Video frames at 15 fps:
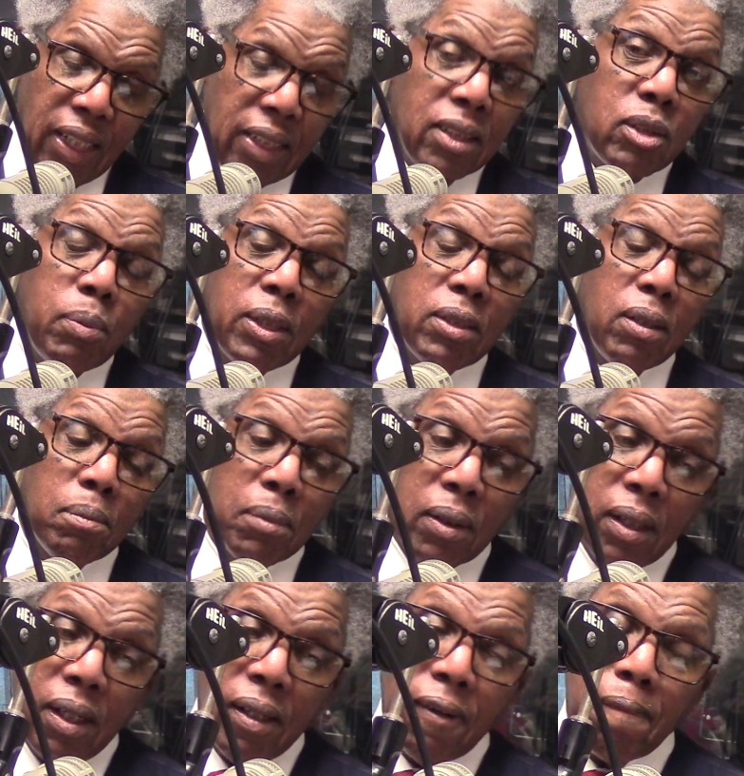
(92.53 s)
That is a big
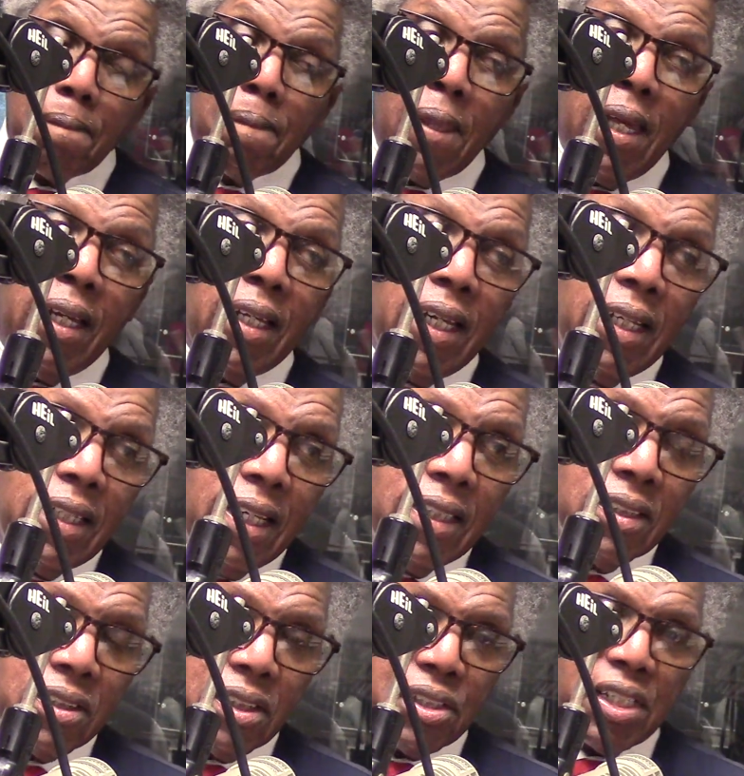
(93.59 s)
number. And
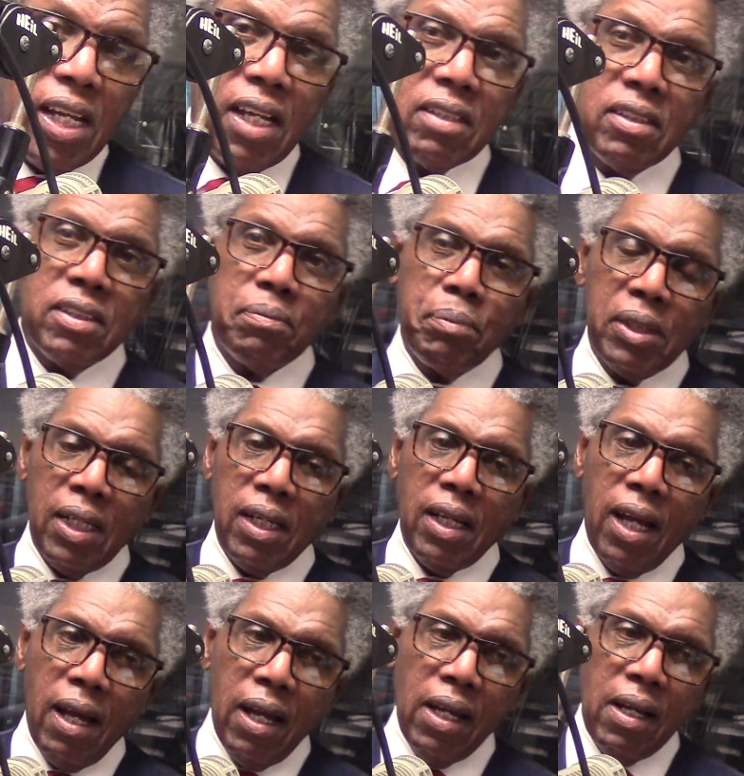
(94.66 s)
it's a challenge,
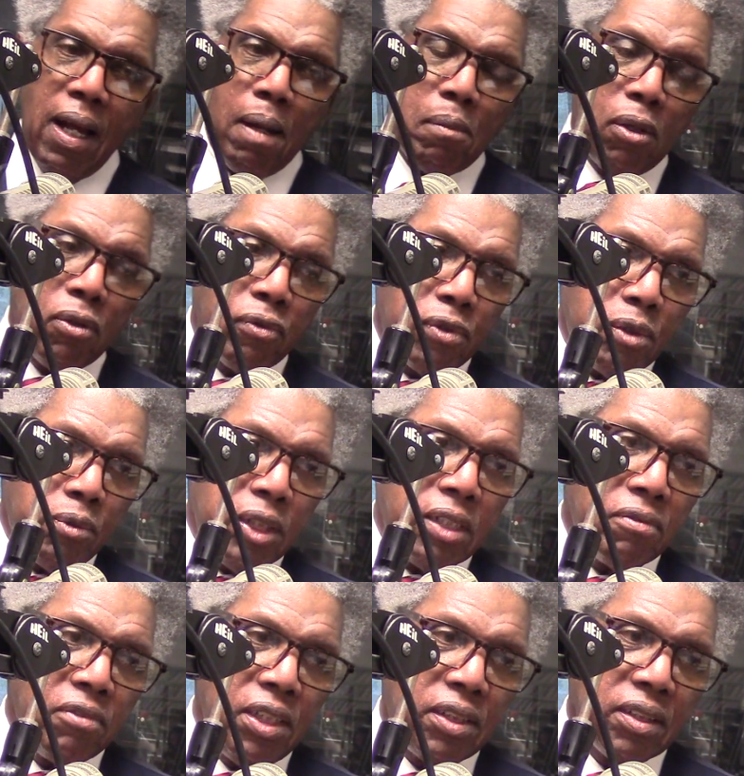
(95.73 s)
but I'm hopeful that we
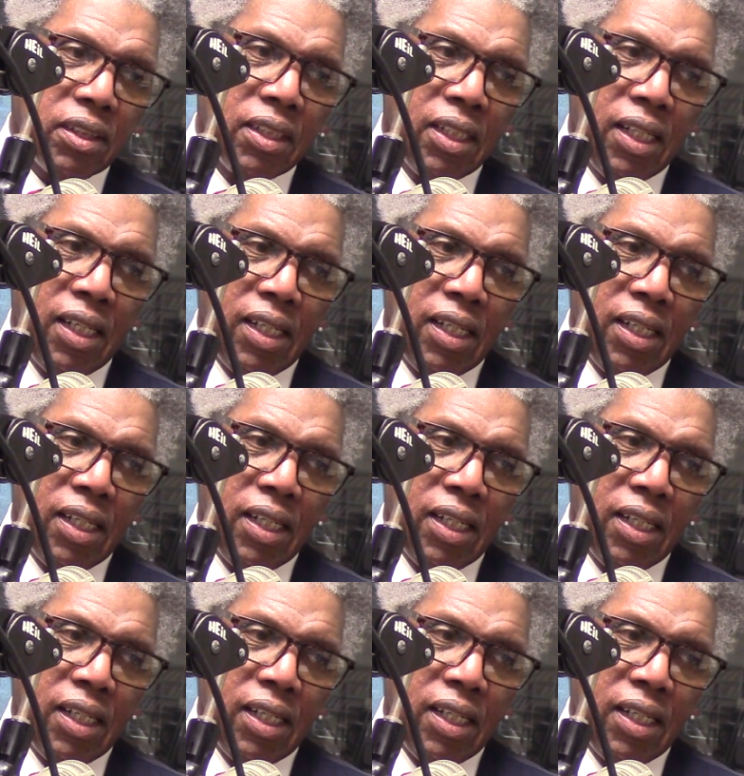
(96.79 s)
can reach it.